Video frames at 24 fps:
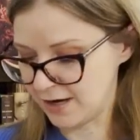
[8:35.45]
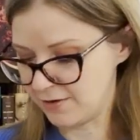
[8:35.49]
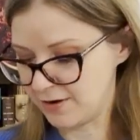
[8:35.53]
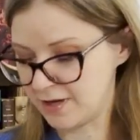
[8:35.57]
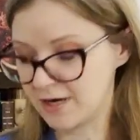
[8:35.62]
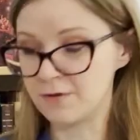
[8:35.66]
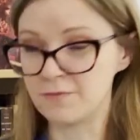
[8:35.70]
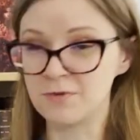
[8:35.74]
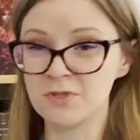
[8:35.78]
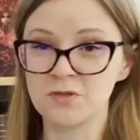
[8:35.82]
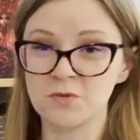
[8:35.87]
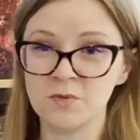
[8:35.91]
And I
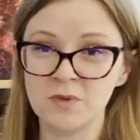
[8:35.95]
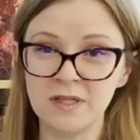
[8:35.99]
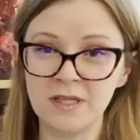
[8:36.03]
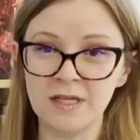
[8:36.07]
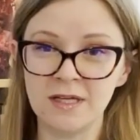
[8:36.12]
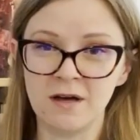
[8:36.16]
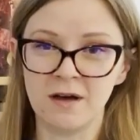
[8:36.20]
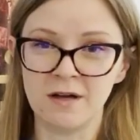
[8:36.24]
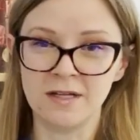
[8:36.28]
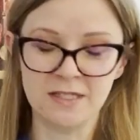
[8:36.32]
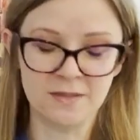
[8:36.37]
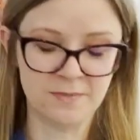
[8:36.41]
was really
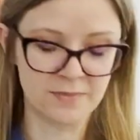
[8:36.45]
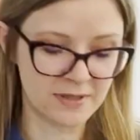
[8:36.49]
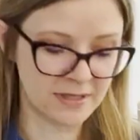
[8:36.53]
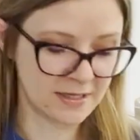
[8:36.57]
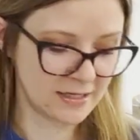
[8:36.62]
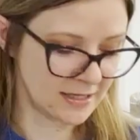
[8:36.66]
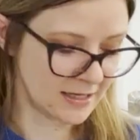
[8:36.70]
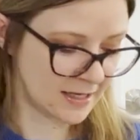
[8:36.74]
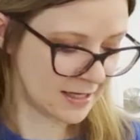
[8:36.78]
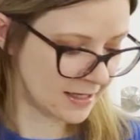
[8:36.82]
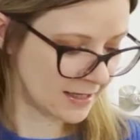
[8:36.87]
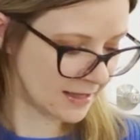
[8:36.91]
contemplating
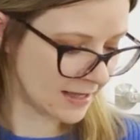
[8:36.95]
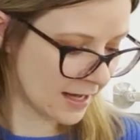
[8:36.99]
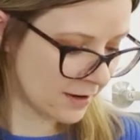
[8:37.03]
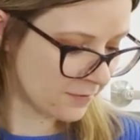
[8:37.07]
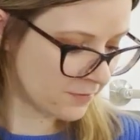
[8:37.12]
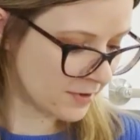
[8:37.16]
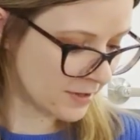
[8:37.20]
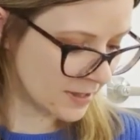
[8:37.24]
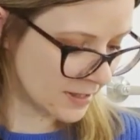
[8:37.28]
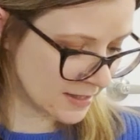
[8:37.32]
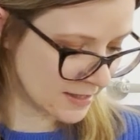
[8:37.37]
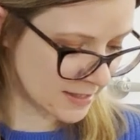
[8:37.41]
getting that
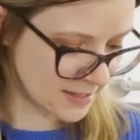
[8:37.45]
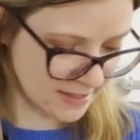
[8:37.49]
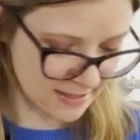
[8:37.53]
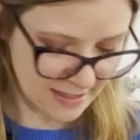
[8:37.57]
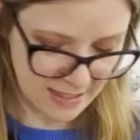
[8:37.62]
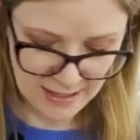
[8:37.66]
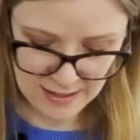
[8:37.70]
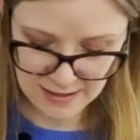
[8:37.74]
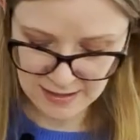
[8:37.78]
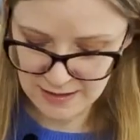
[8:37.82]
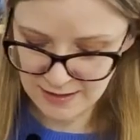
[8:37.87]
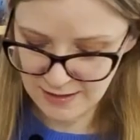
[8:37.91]
one
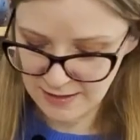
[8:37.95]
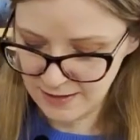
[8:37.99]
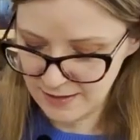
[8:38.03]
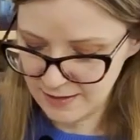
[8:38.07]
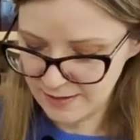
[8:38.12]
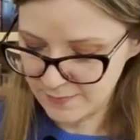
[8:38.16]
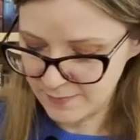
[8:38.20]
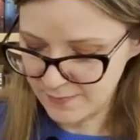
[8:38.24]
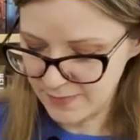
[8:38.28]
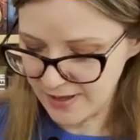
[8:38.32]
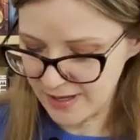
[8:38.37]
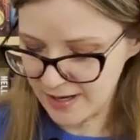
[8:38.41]
instead,
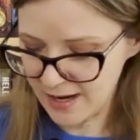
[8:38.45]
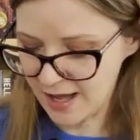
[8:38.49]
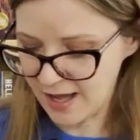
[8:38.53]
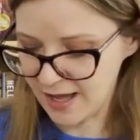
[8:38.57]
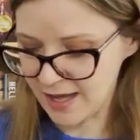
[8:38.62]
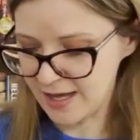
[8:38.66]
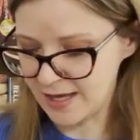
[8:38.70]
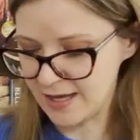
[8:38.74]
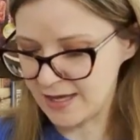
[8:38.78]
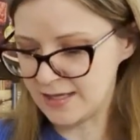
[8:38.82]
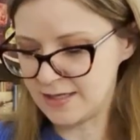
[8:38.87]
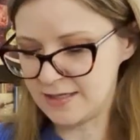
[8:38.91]
but
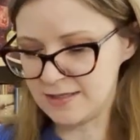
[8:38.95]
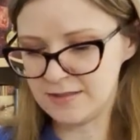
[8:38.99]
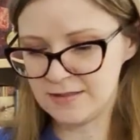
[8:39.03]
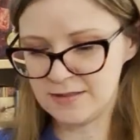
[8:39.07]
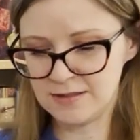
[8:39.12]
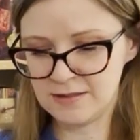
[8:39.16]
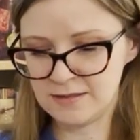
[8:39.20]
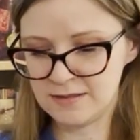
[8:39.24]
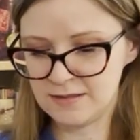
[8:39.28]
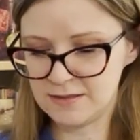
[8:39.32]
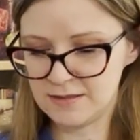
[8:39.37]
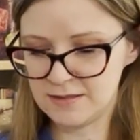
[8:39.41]
I
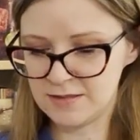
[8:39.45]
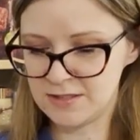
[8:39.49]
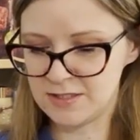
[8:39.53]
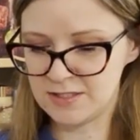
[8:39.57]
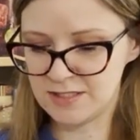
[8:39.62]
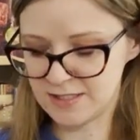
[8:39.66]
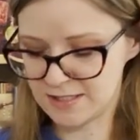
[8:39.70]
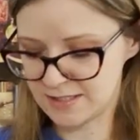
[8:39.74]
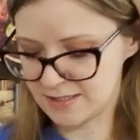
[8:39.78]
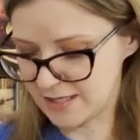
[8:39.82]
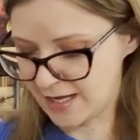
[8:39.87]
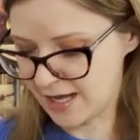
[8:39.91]

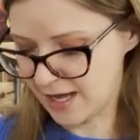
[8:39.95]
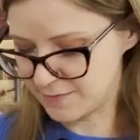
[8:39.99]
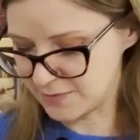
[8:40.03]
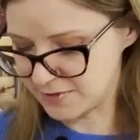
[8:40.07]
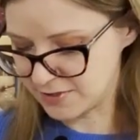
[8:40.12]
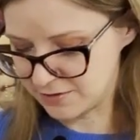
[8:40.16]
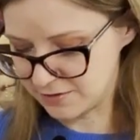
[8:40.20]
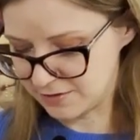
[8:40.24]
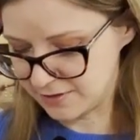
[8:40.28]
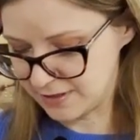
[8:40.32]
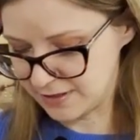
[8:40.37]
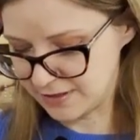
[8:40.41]
just
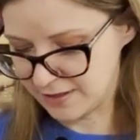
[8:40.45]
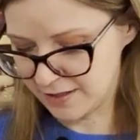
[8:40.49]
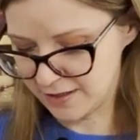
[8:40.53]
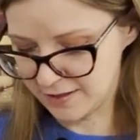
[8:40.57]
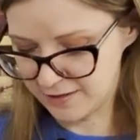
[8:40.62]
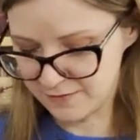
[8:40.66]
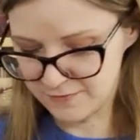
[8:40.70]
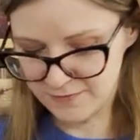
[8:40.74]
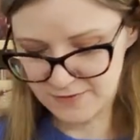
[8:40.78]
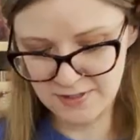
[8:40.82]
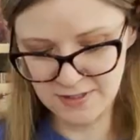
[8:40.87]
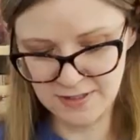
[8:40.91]
absolutely
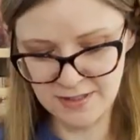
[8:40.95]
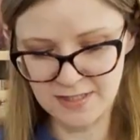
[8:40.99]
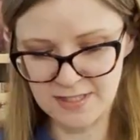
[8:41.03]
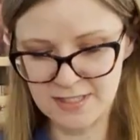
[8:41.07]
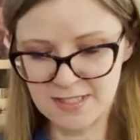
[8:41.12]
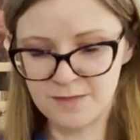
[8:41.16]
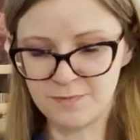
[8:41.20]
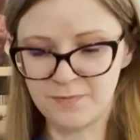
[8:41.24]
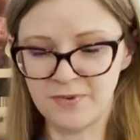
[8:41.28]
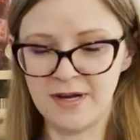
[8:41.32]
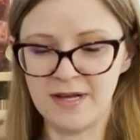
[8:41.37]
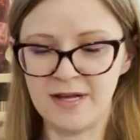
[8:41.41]
loved the
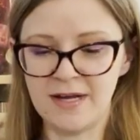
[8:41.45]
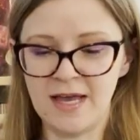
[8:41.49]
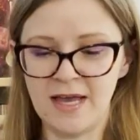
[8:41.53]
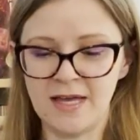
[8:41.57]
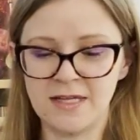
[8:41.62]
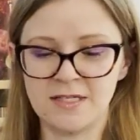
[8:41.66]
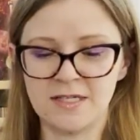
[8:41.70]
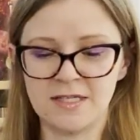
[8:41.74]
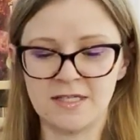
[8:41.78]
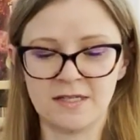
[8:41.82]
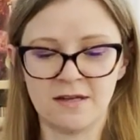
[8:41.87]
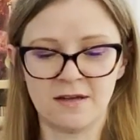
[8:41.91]
sprayed
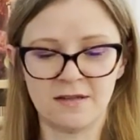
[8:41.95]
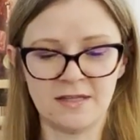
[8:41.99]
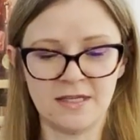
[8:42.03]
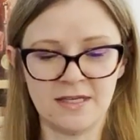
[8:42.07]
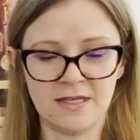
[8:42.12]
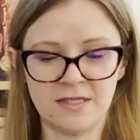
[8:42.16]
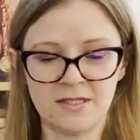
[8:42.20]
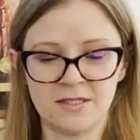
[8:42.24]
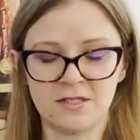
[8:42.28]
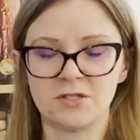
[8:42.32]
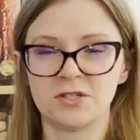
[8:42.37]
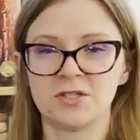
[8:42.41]
edges on
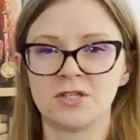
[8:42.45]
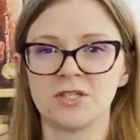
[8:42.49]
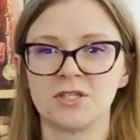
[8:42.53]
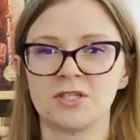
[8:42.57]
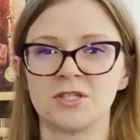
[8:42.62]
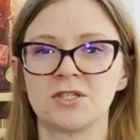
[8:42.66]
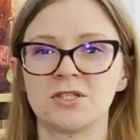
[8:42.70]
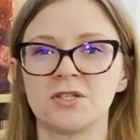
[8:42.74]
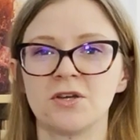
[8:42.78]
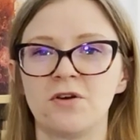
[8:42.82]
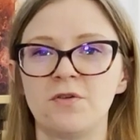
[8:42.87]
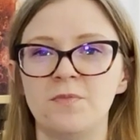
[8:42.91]
these. They're just
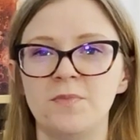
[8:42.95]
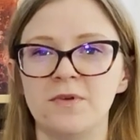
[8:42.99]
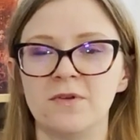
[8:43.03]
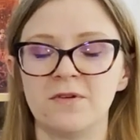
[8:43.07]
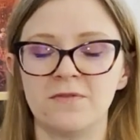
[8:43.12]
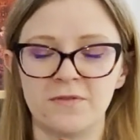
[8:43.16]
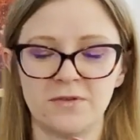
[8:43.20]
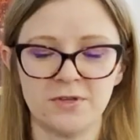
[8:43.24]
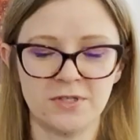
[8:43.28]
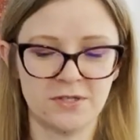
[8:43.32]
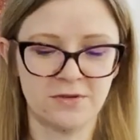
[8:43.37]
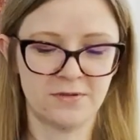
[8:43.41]
so
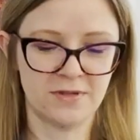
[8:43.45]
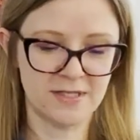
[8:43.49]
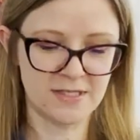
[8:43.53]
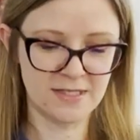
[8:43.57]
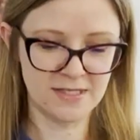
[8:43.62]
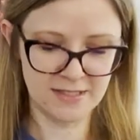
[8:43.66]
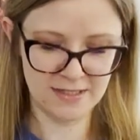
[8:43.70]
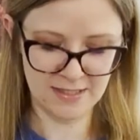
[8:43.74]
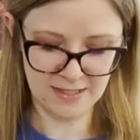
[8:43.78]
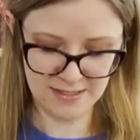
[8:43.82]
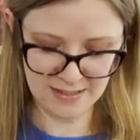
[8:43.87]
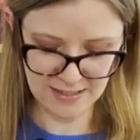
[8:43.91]
beautiful. So this is
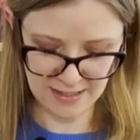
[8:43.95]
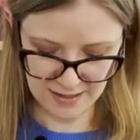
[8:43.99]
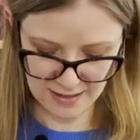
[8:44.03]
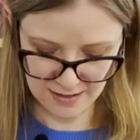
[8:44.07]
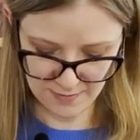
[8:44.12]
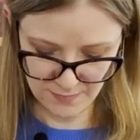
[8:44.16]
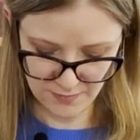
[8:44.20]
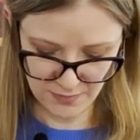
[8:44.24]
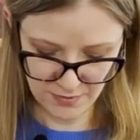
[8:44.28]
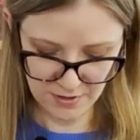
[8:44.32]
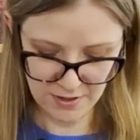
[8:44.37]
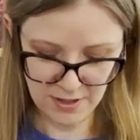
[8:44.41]
the second
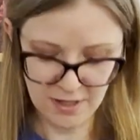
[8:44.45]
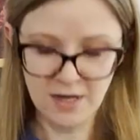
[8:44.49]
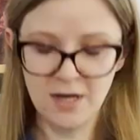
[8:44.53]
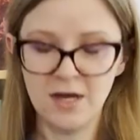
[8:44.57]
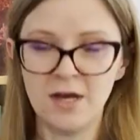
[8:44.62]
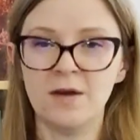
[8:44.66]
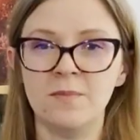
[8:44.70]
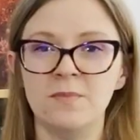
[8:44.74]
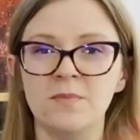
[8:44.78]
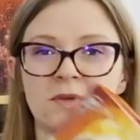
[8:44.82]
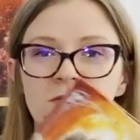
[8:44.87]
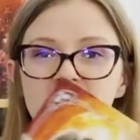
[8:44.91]
book,
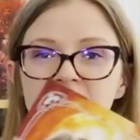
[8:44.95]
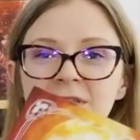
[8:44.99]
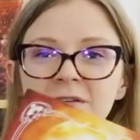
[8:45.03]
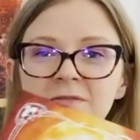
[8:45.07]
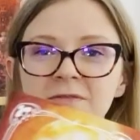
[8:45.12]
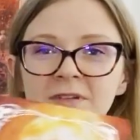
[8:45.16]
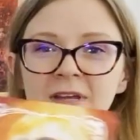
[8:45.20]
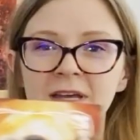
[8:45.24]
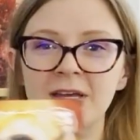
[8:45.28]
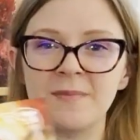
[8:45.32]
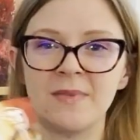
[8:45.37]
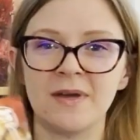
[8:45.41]
Muse of
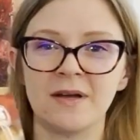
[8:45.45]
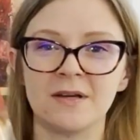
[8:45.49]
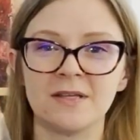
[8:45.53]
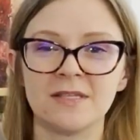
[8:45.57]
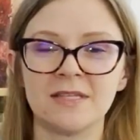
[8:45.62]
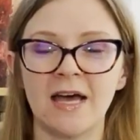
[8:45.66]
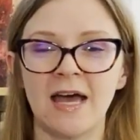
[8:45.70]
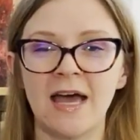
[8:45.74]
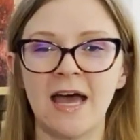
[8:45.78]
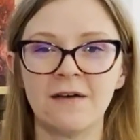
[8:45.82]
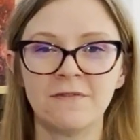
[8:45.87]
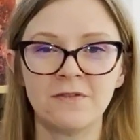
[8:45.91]
Nightmares.
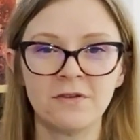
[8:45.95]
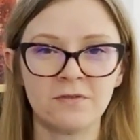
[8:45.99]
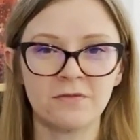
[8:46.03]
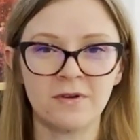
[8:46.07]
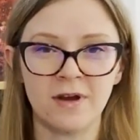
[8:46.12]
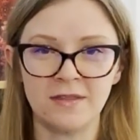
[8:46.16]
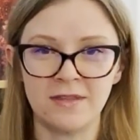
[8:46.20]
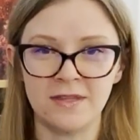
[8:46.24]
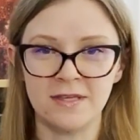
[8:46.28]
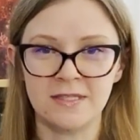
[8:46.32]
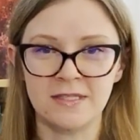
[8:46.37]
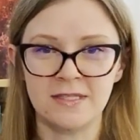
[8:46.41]
I haven't
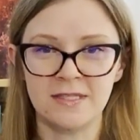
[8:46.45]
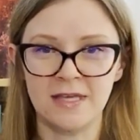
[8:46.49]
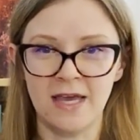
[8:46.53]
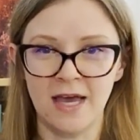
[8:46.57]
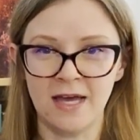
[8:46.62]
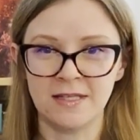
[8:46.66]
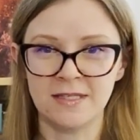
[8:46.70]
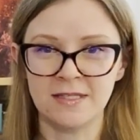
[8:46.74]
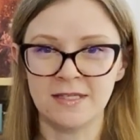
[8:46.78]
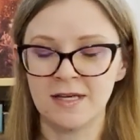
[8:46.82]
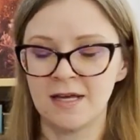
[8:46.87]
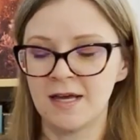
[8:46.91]
read this
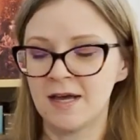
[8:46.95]
yet.